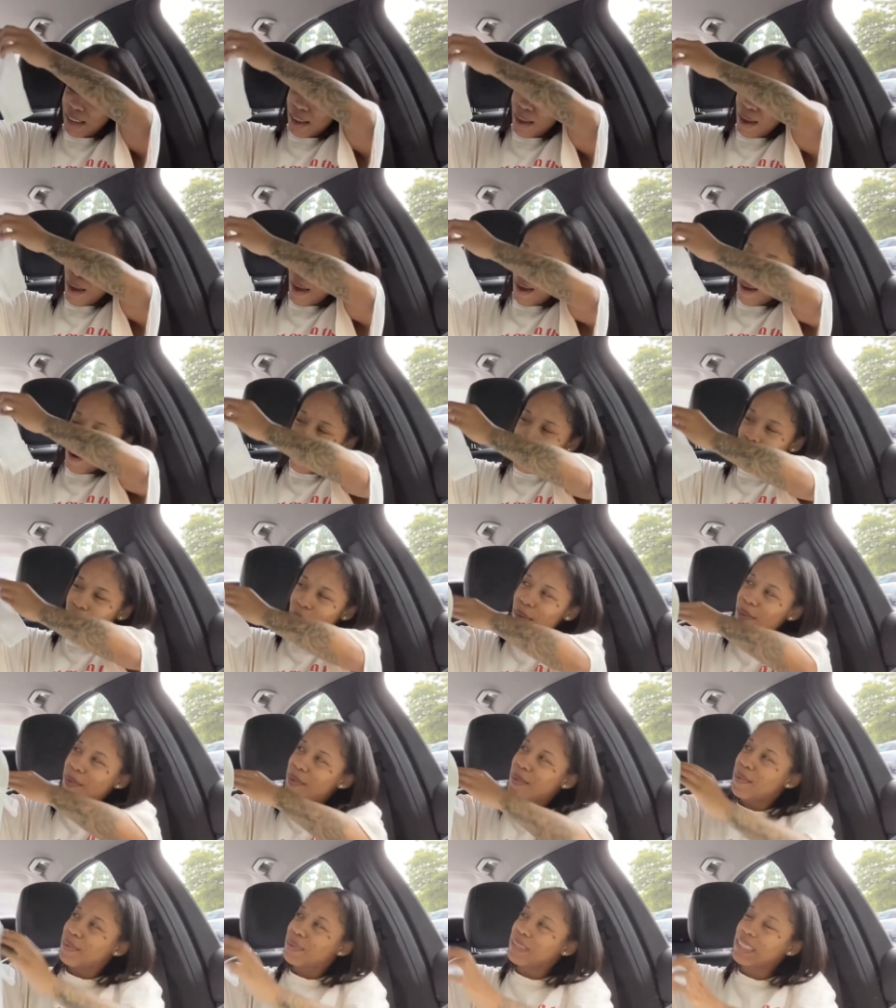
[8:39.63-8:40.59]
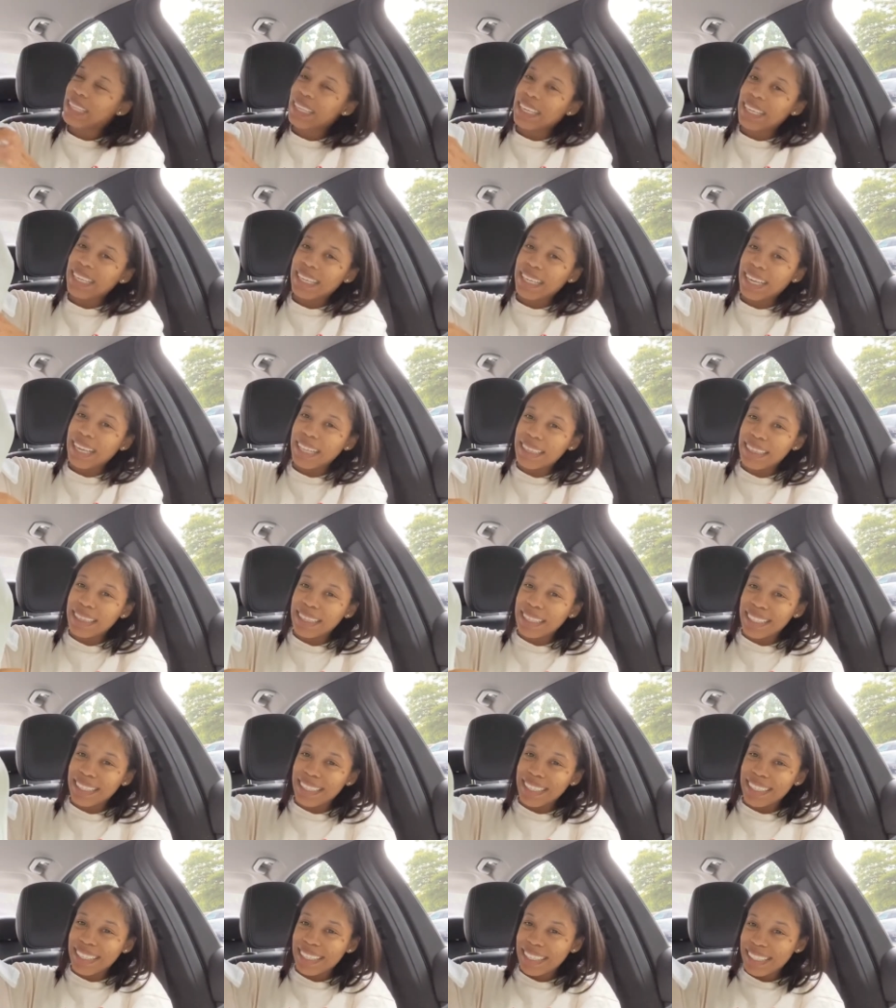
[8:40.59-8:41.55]
oh, look at
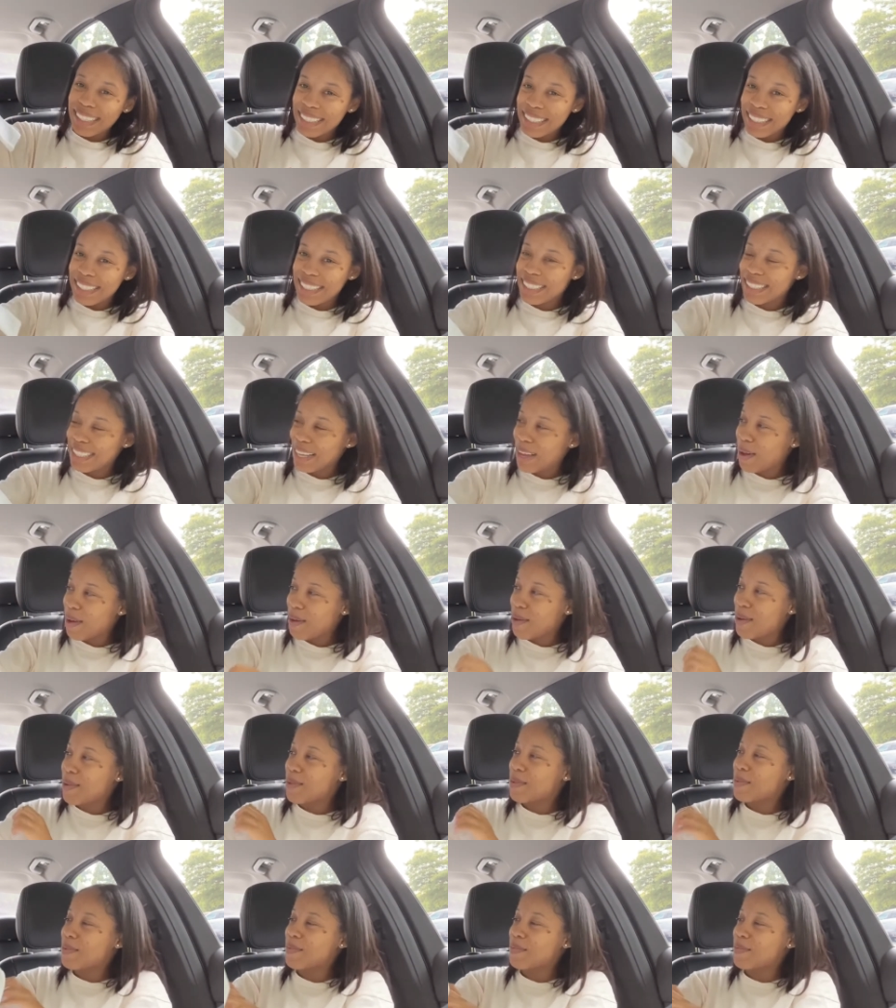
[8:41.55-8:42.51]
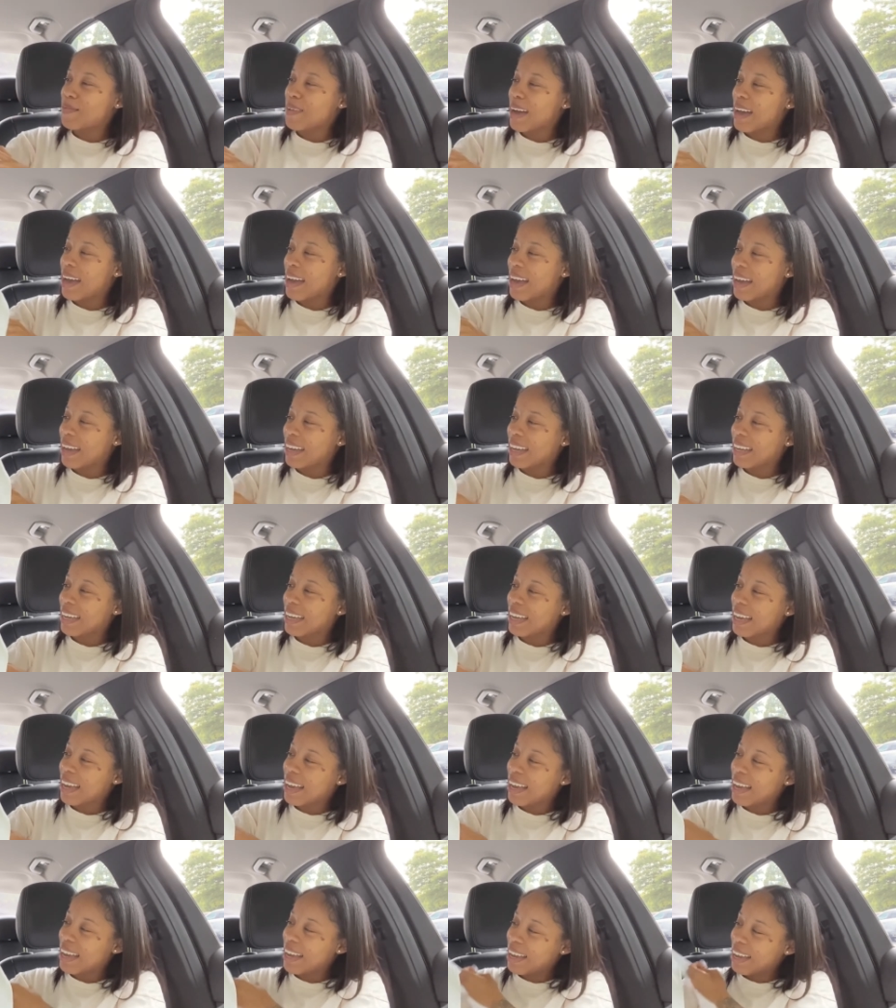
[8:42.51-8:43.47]
this. Oh my
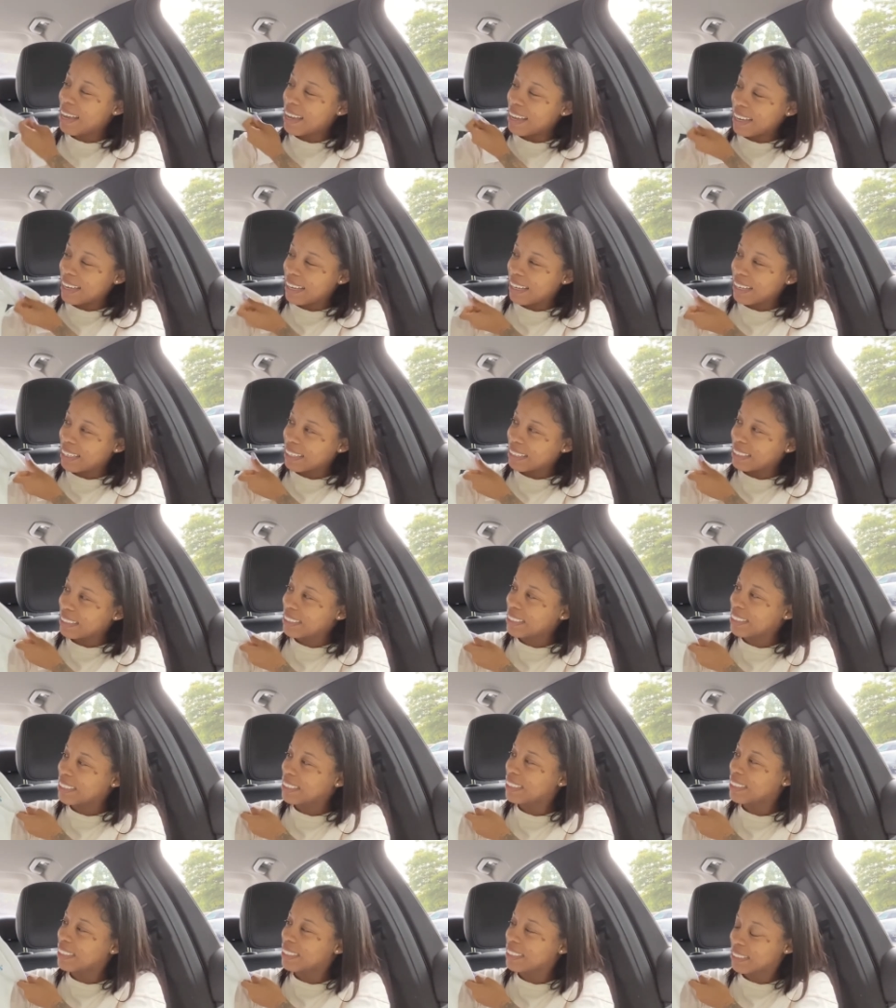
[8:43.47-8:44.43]
gosh.